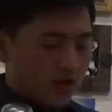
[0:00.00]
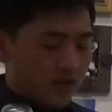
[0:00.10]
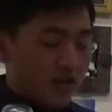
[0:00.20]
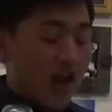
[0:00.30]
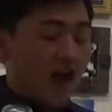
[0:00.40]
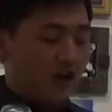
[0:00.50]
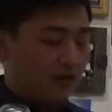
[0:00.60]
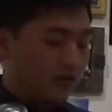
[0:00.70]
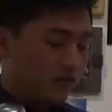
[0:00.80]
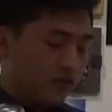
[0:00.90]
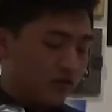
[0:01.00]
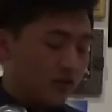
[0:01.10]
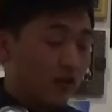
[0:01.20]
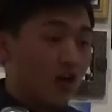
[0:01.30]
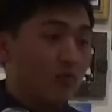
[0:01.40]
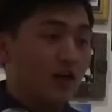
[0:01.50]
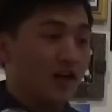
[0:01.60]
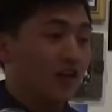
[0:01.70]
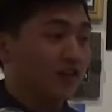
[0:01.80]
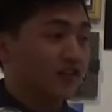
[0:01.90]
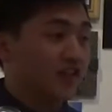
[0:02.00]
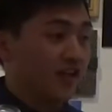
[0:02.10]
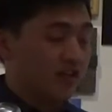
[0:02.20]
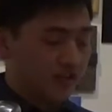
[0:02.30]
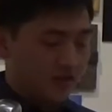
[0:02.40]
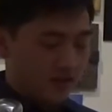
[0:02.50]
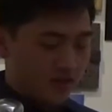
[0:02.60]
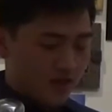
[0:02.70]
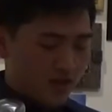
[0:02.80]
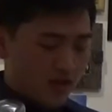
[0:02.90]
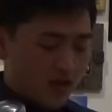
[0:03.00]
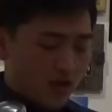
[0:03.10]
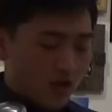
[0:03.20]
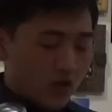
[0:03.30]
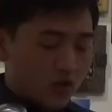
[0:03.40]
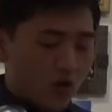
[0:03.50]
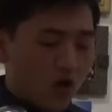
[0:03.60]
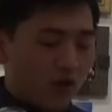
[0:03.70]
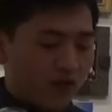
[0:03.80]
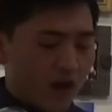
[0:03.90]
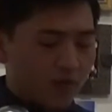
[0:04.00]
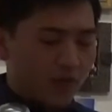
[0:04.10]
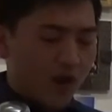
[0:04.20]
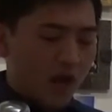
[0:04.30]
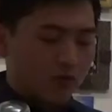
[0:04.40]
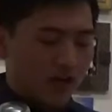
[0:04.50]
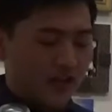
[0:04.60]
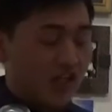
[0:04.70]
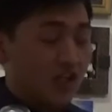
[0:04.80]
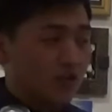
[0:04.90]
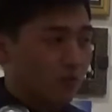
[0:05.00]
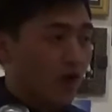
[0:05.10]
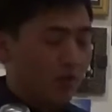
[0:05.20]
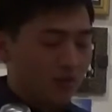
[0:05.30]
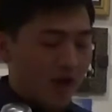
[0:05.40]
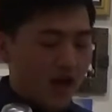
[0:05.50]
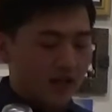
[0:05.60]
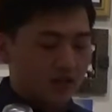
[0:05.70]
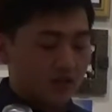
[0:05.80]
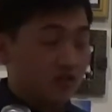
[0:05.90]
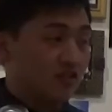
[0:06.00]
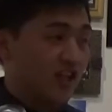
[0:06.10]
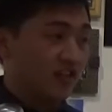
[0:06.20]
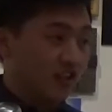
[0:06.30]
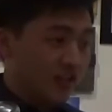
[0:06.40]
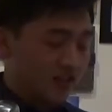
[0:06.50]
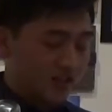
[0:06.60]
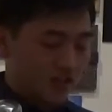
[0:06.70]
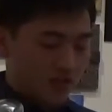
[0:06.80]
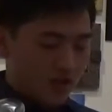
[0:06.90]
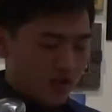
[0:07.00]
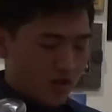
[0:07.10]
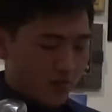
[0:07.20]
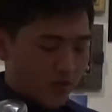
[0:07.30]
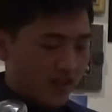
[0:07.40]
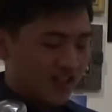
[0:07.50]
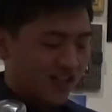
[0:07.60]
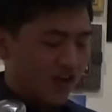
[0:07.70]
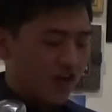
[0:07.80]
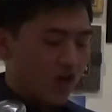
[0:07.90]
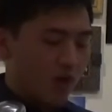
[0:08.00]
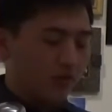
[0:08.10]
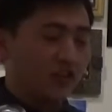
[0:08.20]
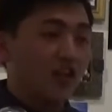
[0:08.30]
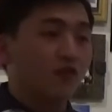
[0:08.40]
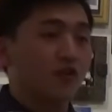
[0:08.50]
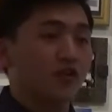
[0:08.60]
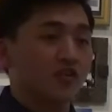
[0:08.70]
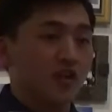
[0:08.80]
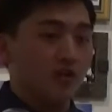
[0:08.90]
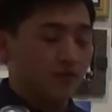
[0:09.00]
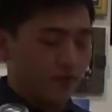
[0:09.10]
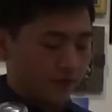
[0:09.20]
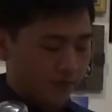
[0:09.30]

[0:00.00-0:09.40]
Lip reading: Now, Comrade said, your family background is problematic, to say the least, but it's clear you're able to think for yourself.